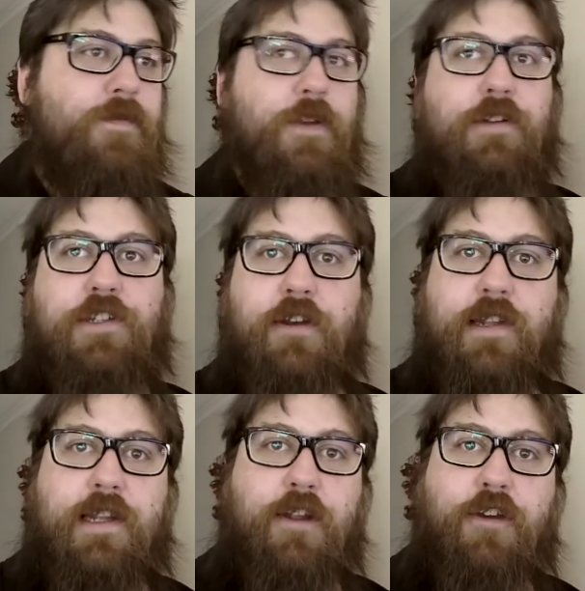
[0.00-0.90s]
you are
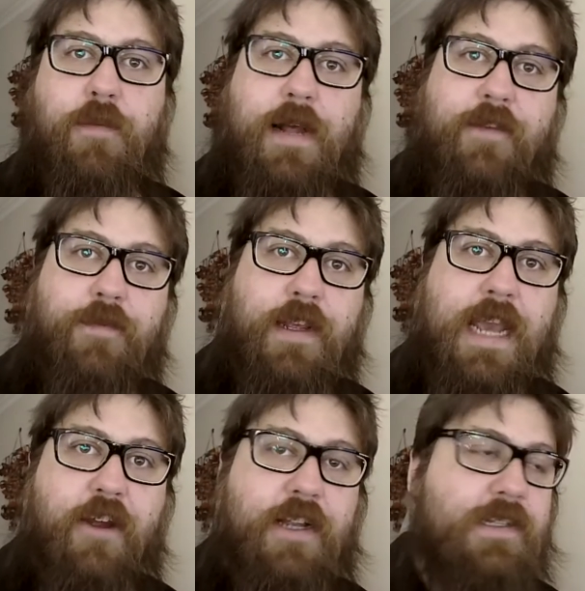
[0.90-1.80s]
totally alone apart from the
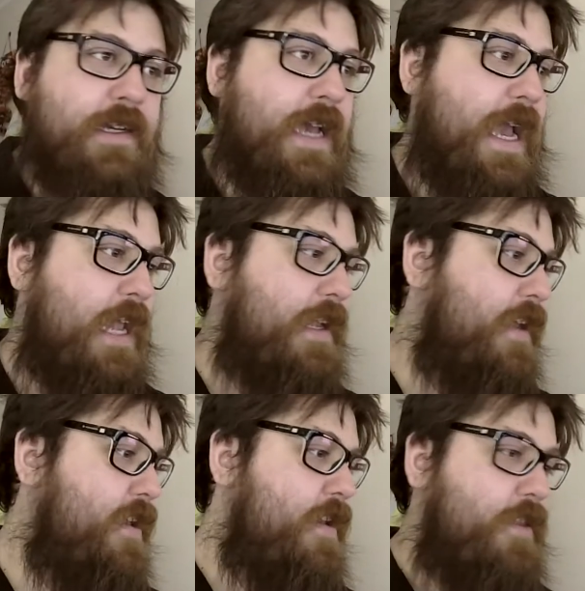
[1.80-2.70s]
character, and
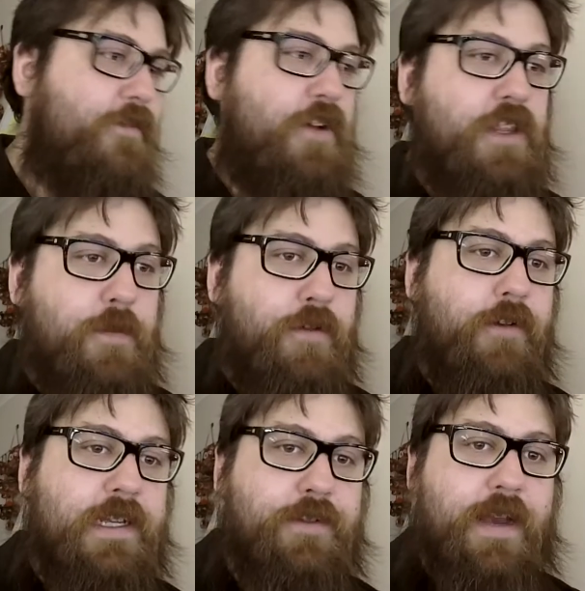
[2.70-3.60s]
the further you
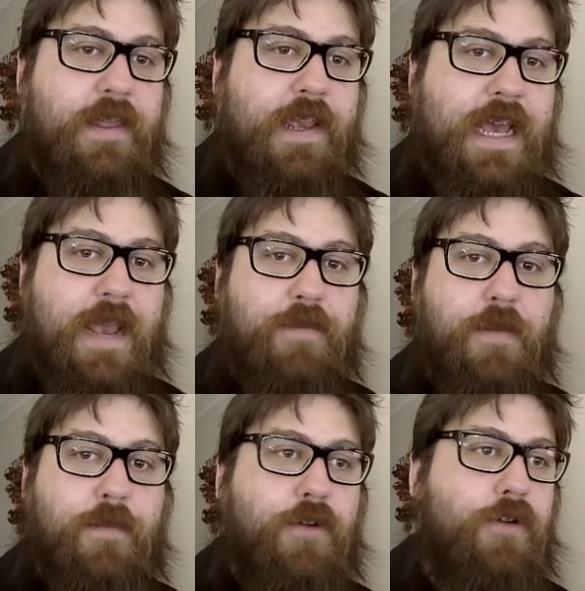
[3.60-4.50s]
progress throughout the game, the
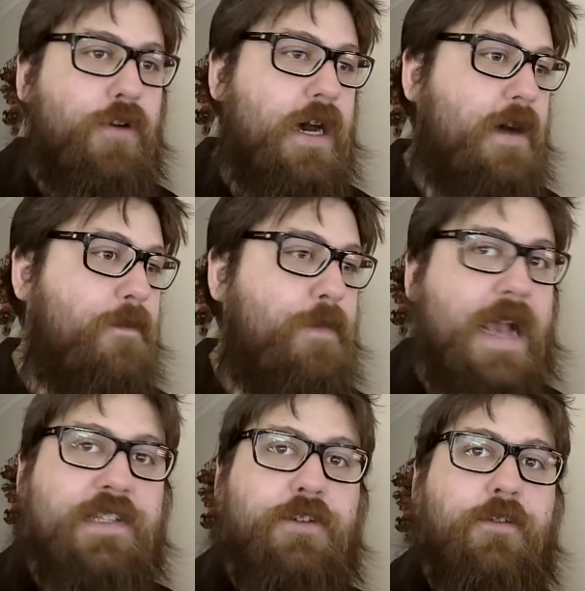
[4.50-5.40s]
more
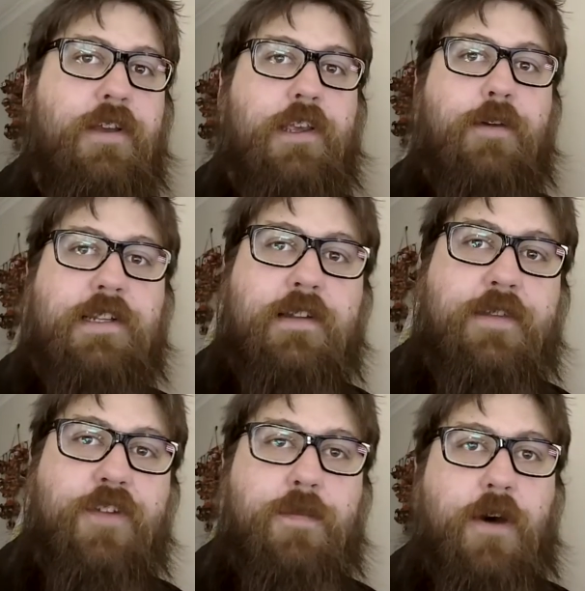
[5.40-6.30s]
backstory you are
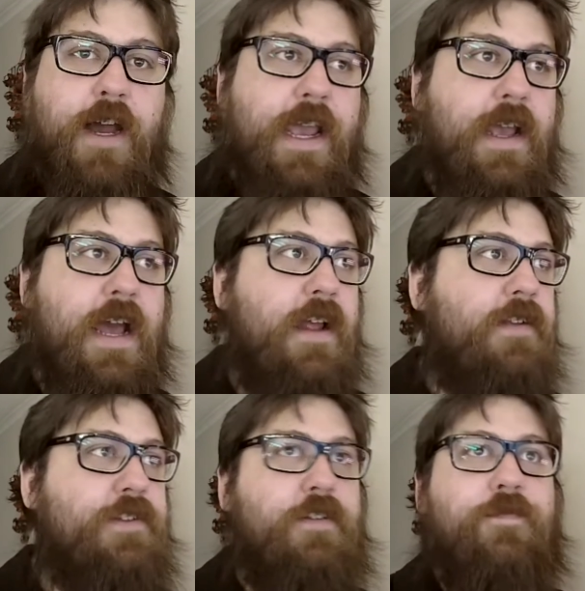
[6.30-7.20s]
delivered by a
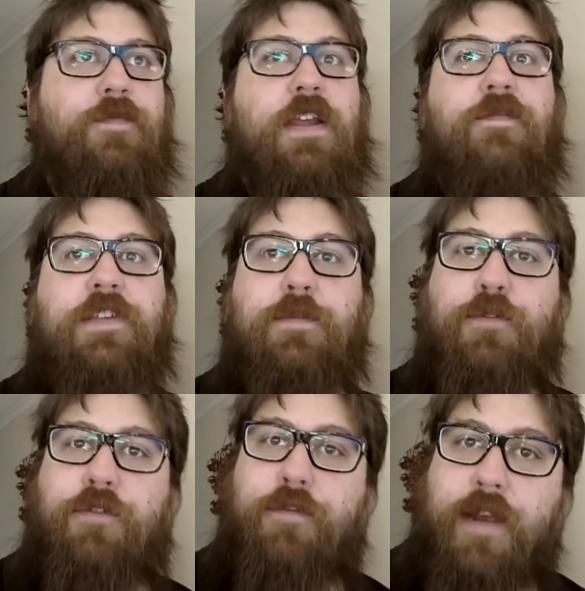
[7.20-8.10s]
sort of
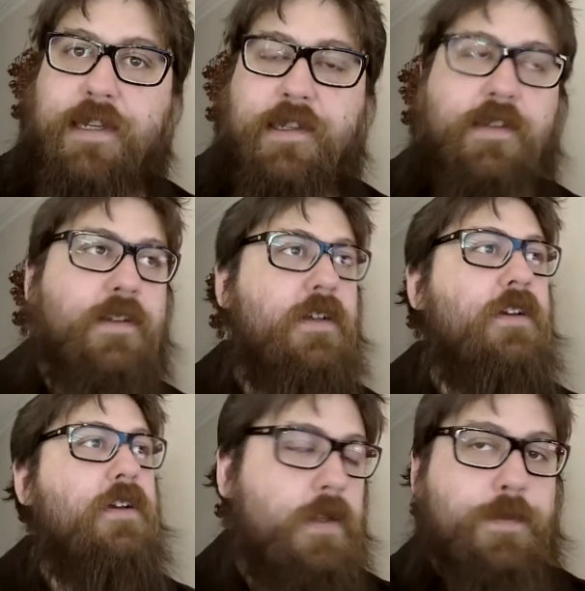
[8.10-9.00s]
invisible narrator.
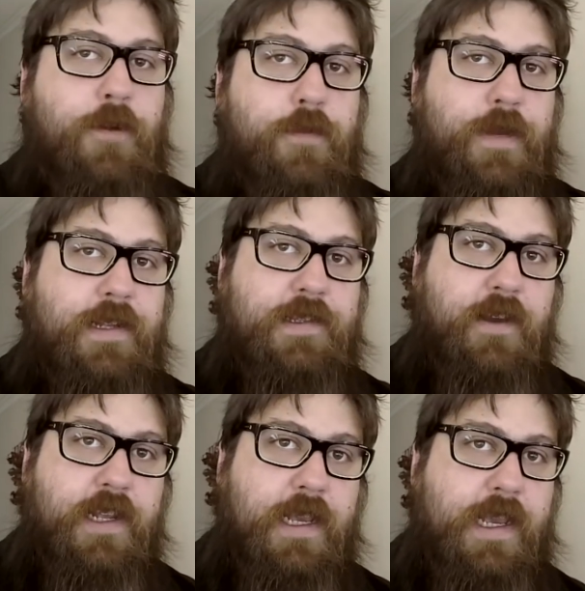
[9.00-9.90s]
It's important when
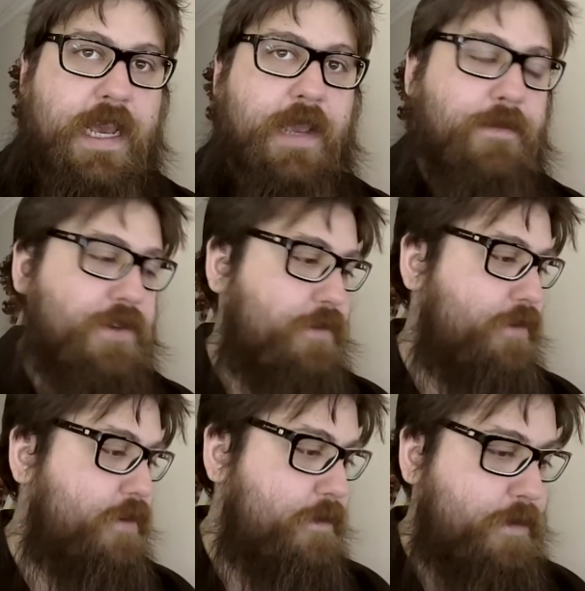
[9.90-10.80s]
designing a game
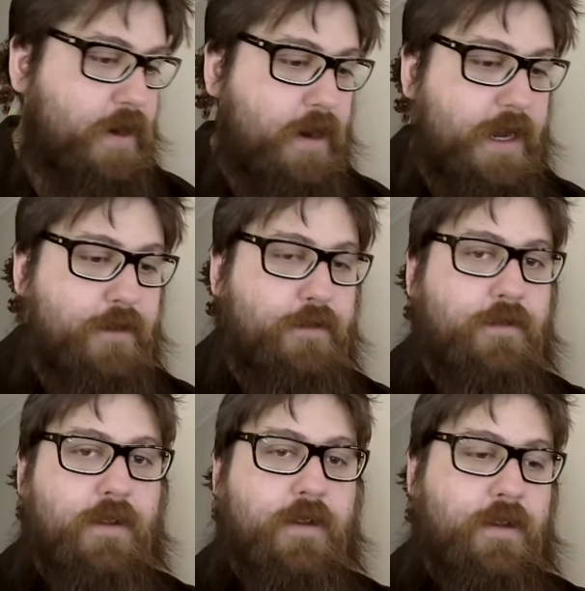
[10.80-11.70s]
to
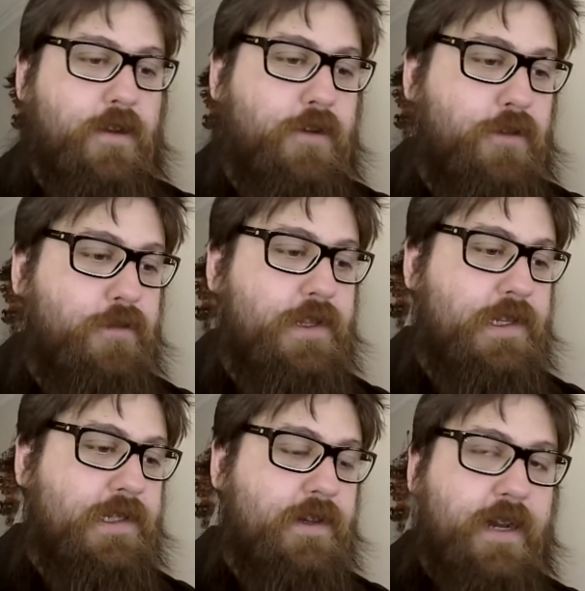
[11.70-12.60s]
compile all the
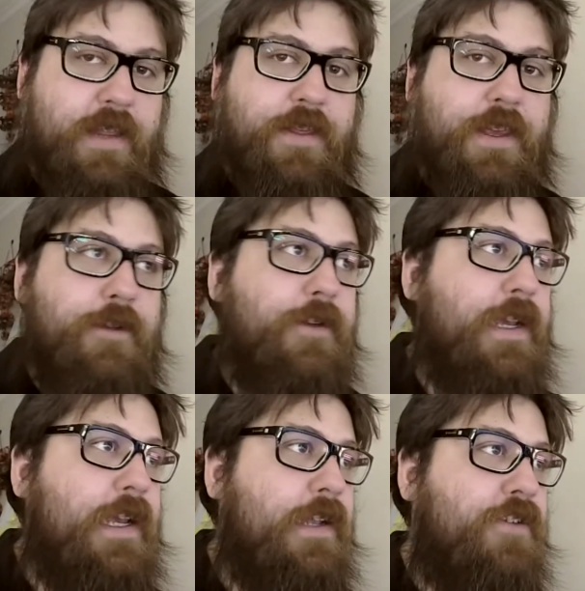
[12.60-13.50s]
design theory
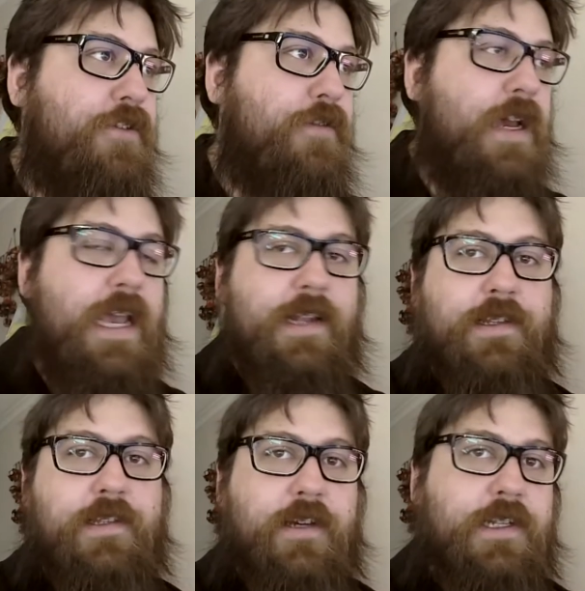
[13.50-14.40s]
into a
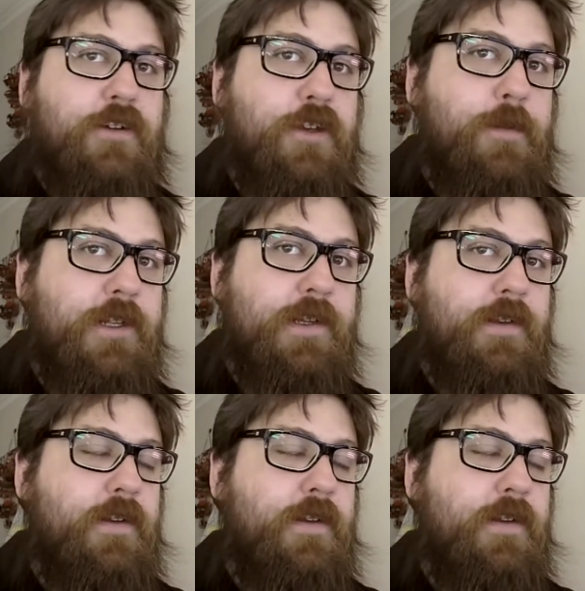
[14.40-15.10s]
design document.